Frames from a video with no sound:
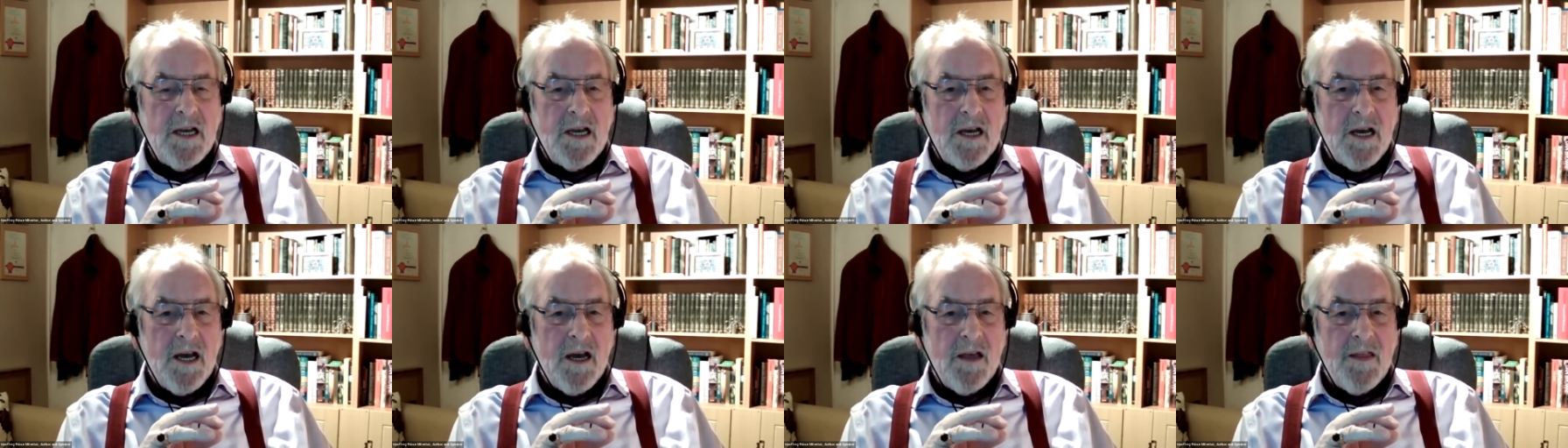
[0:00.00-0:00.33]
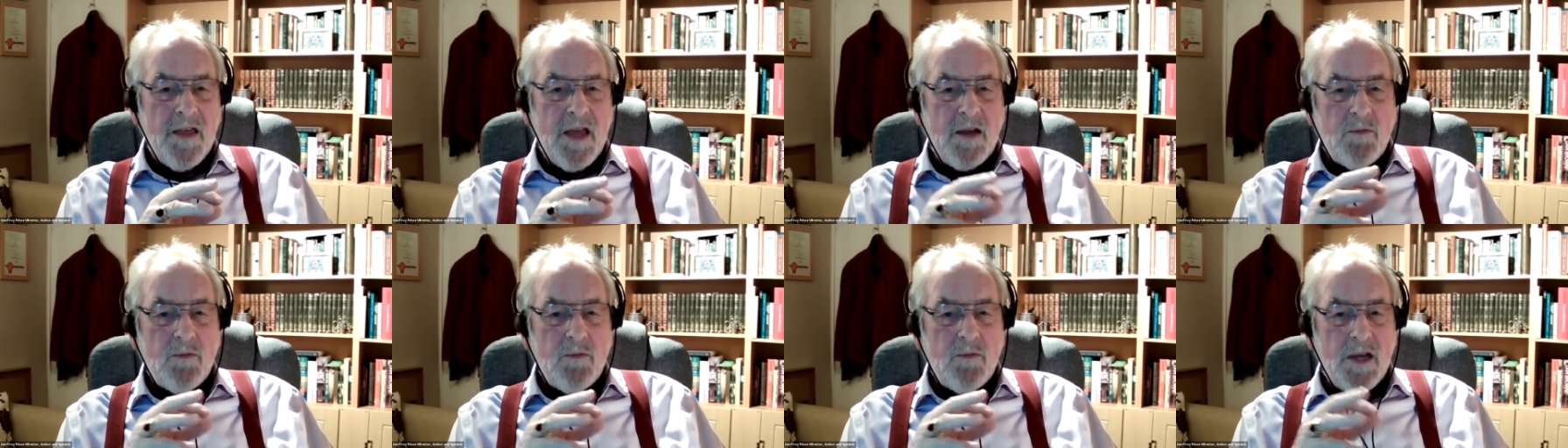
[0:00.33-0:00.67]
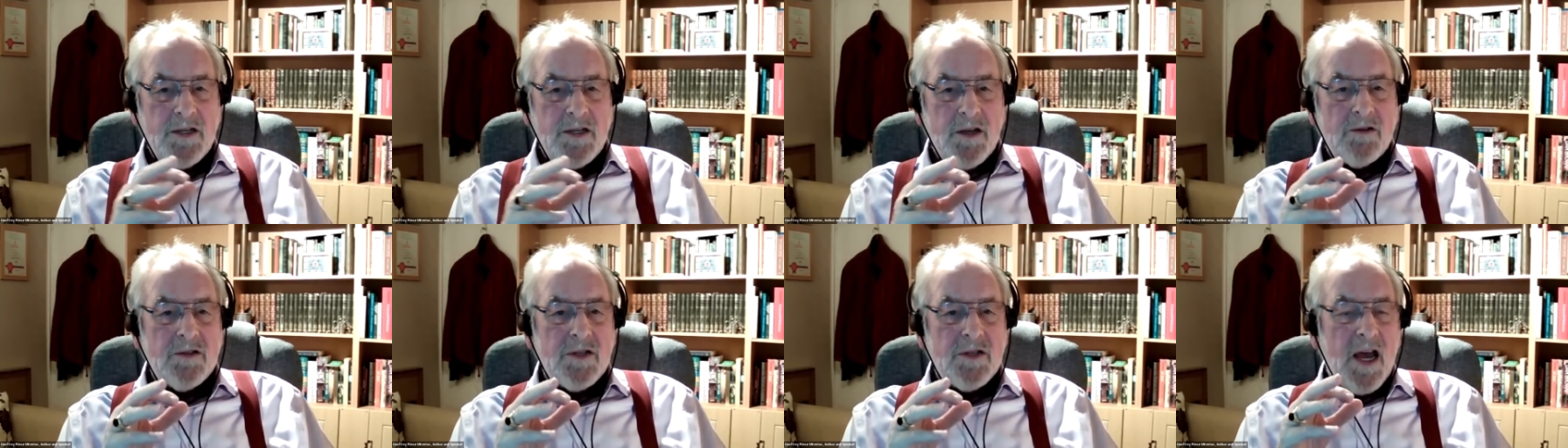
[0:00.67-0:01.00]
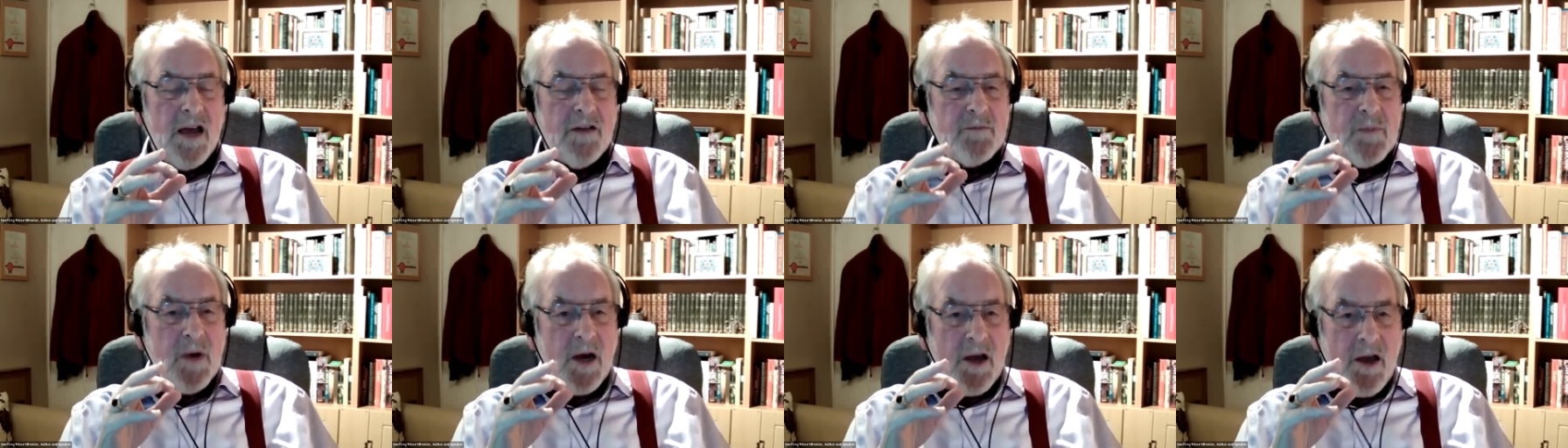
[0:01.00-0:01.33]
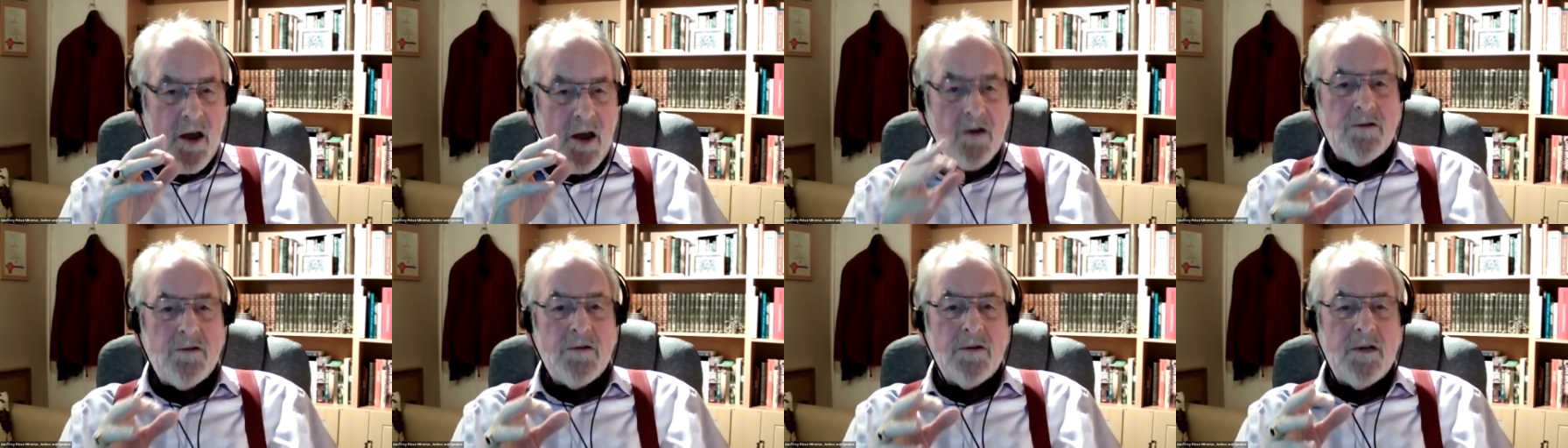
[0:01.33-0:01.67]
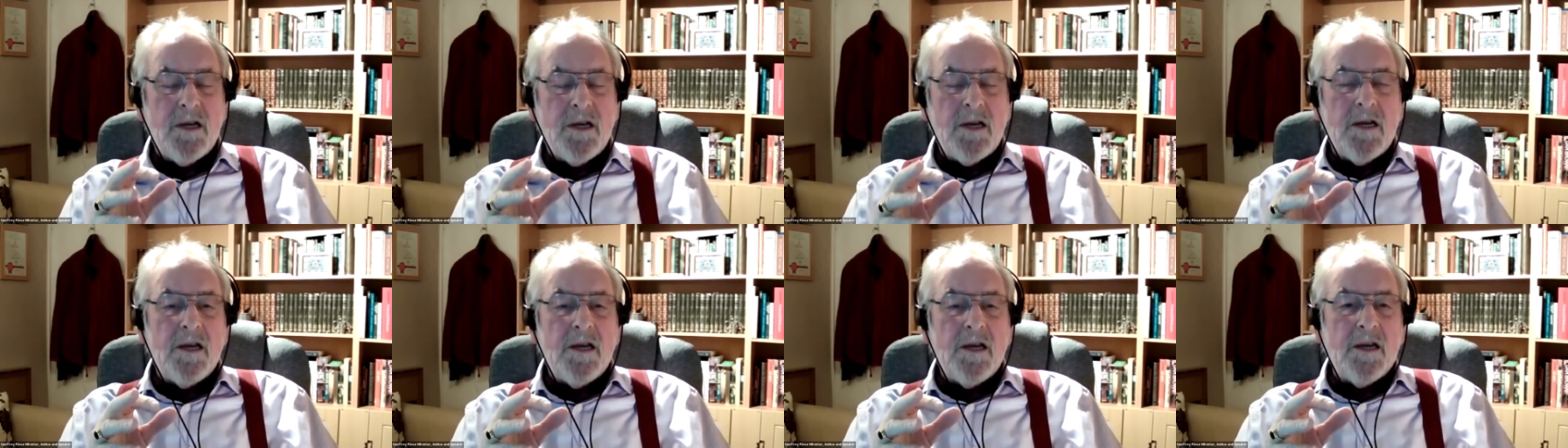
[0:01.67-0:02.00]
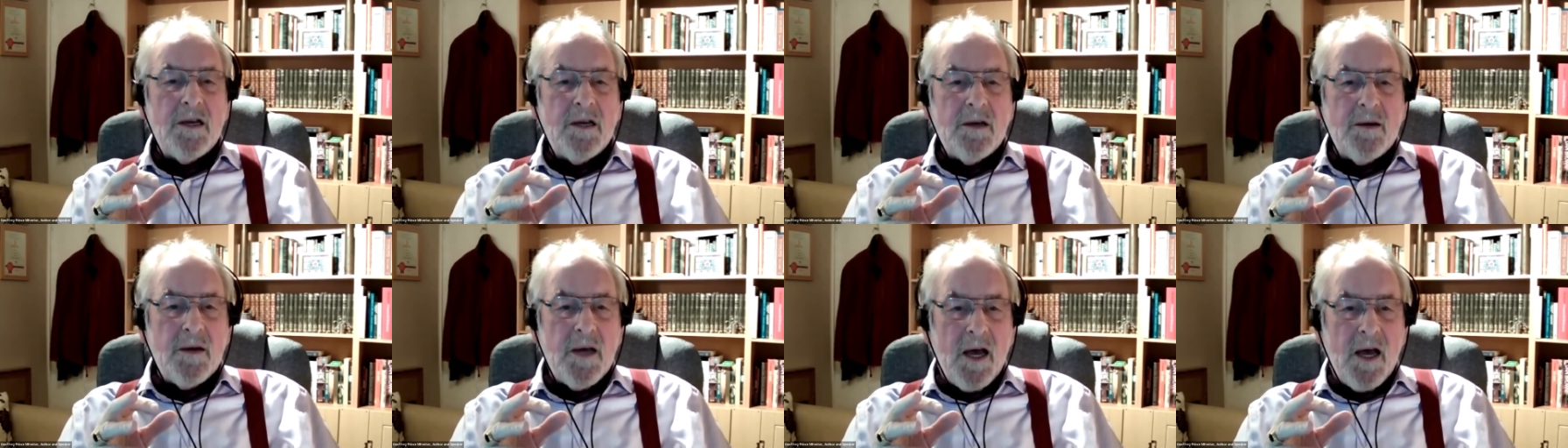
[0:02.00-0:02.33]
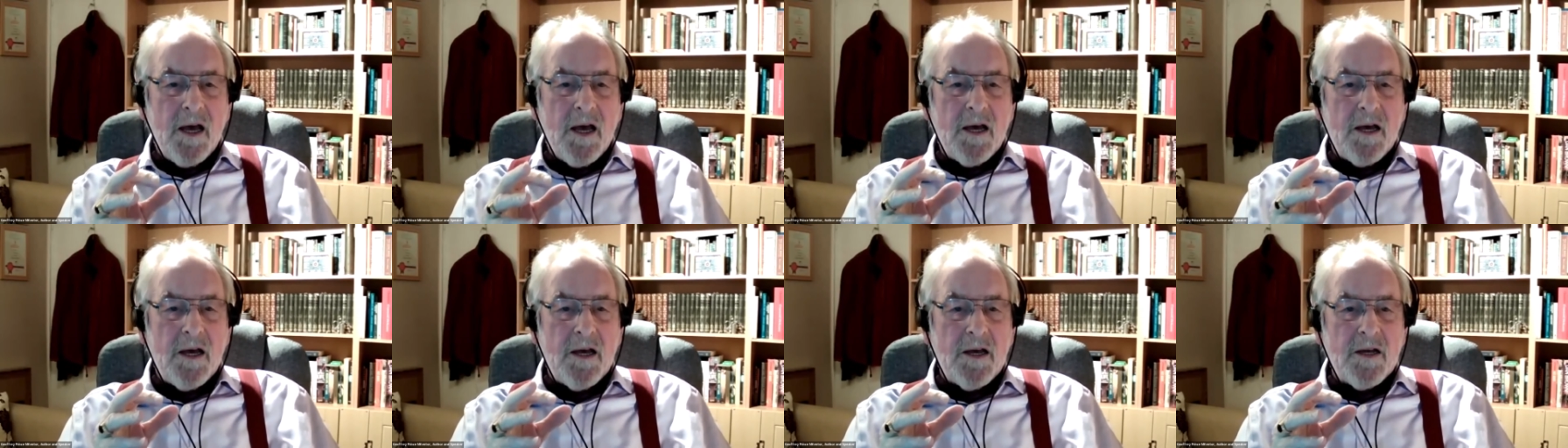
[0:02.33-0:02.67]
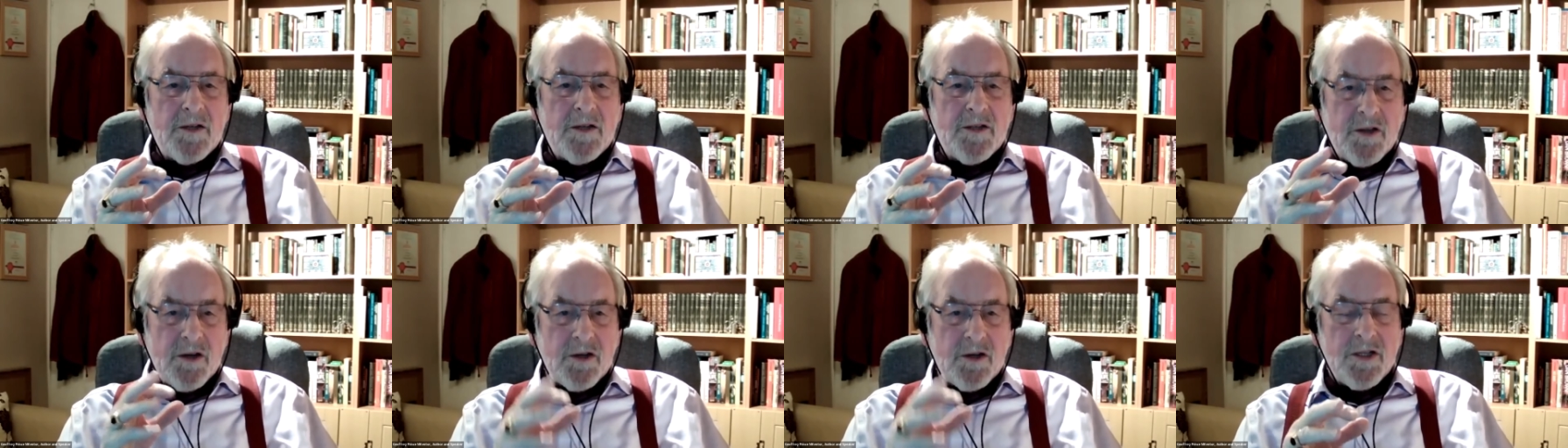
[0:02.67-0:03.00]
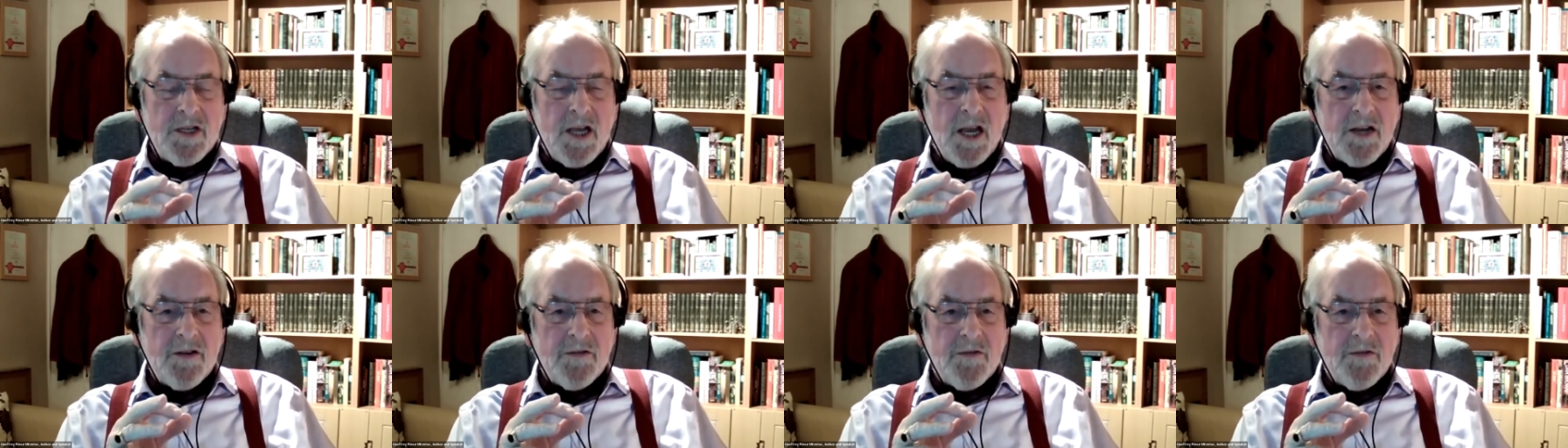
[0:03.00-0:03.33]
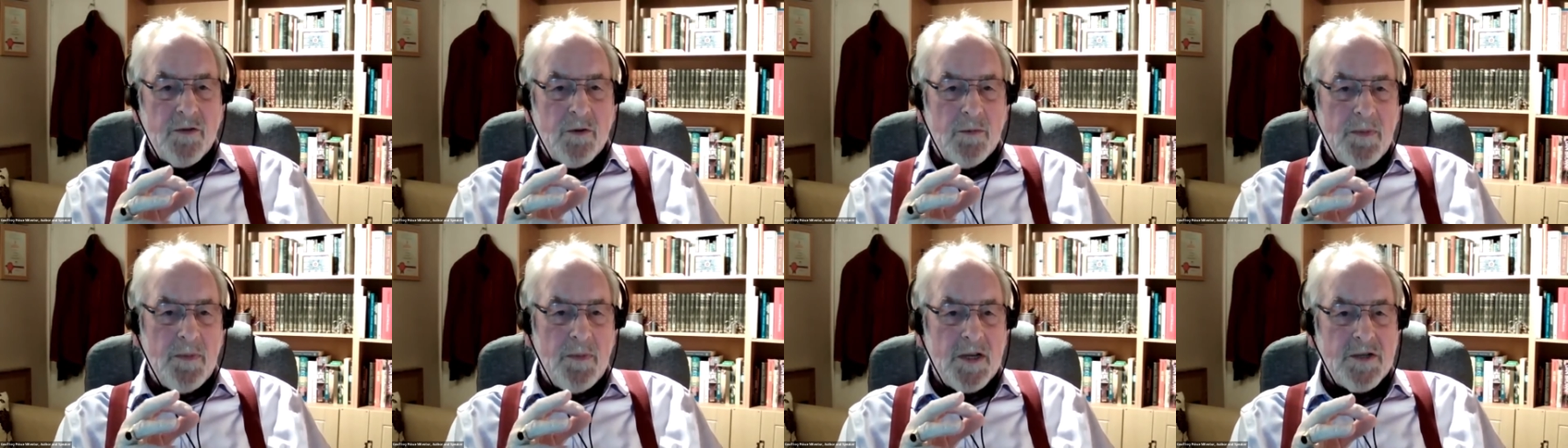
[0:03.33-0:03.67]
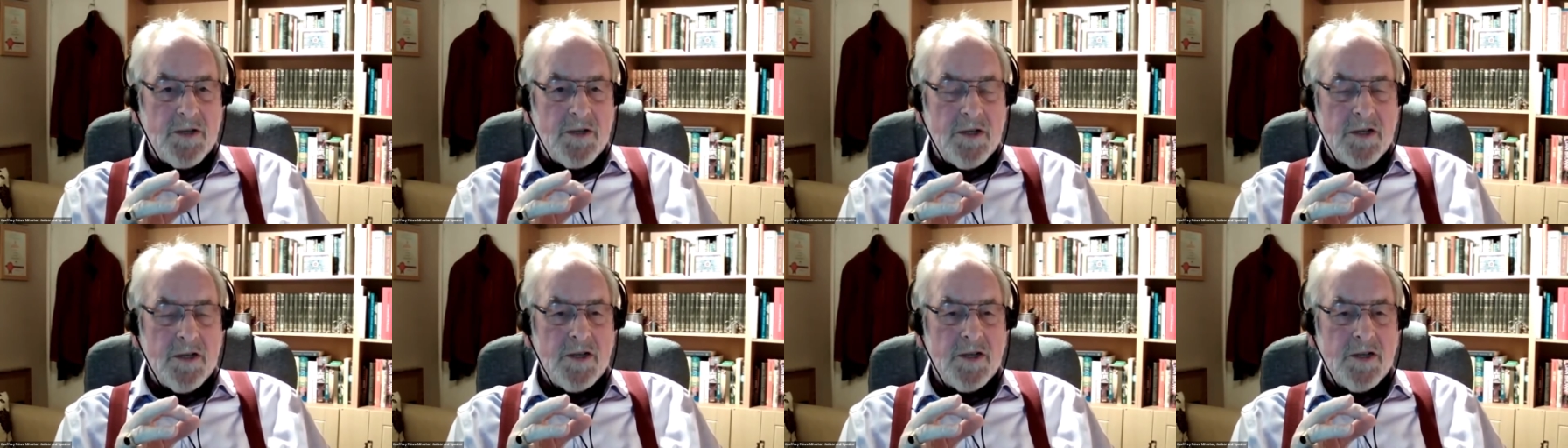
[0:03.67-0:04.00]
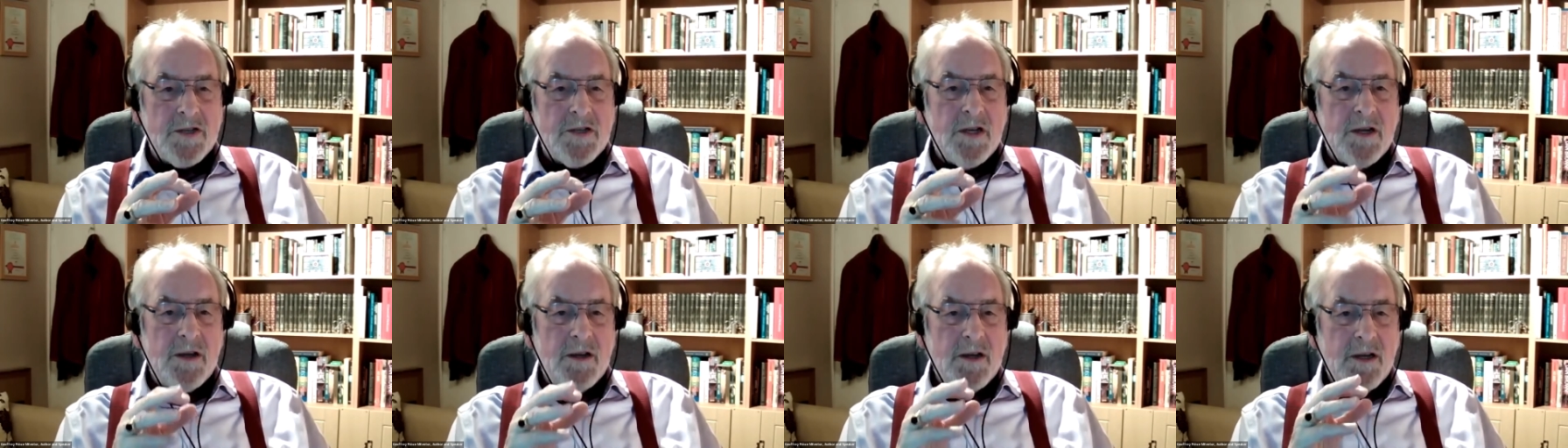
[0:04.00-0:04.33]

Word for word: I then went on to have my own uh, successful business,